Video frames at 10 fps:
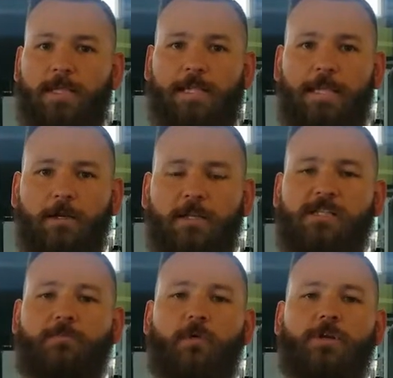a leader, it's
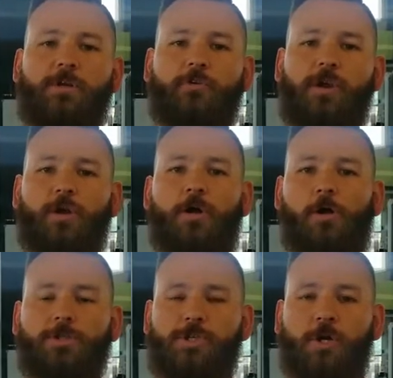important to create a
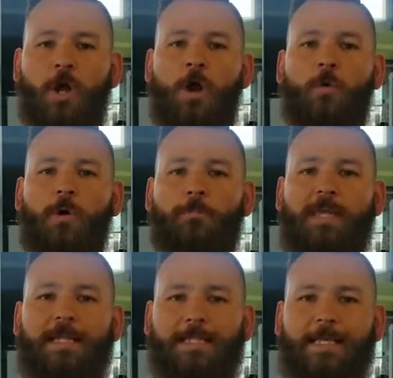culture where
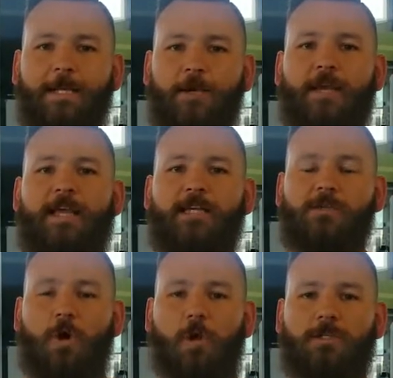being a leader
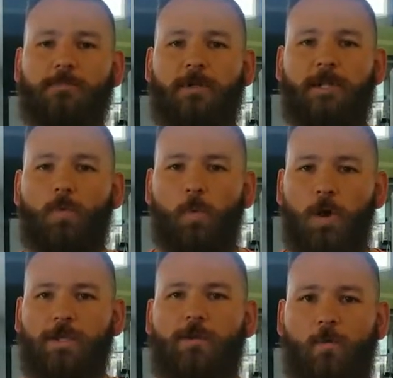is ultimately
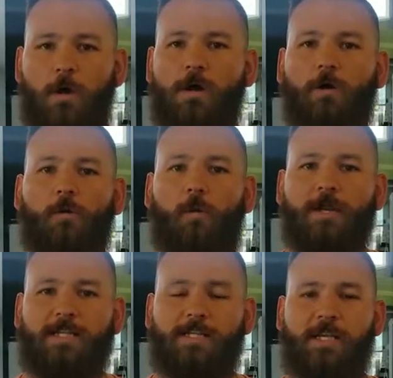what you want or what
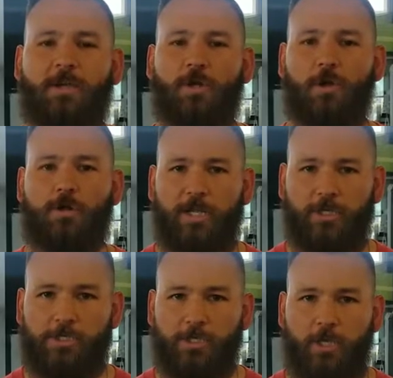is
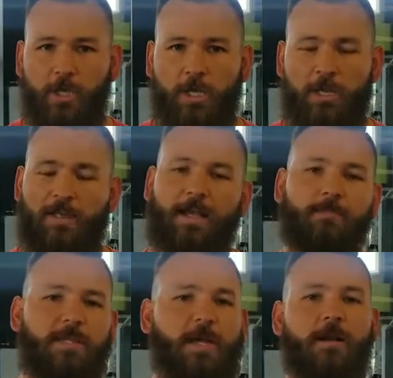encouraged. Now, that
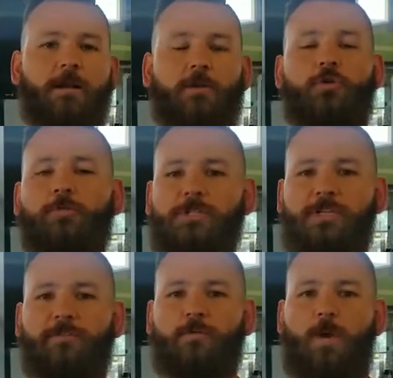can be done in a numerous
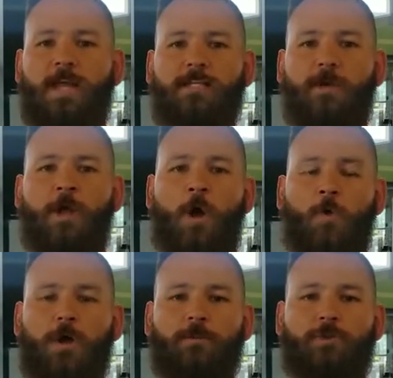different ways, but
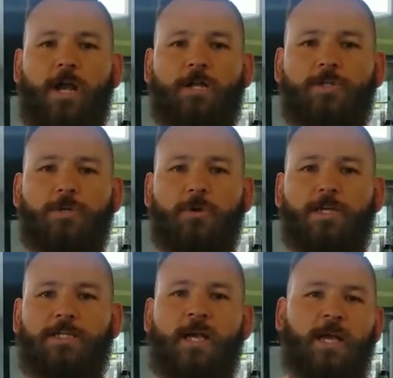what I'm trying to do
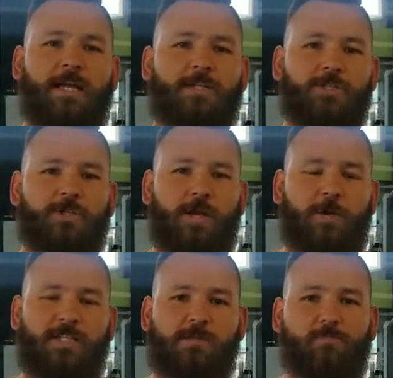is try to
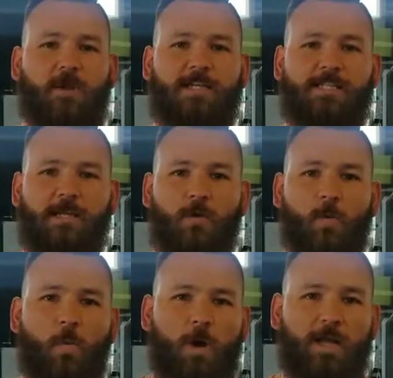express
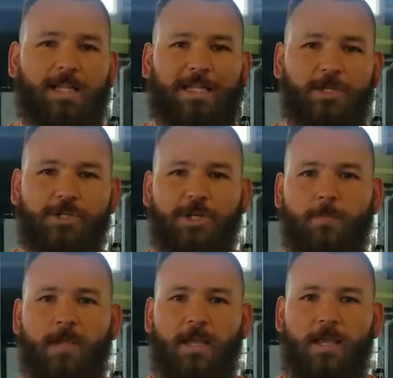what a leadership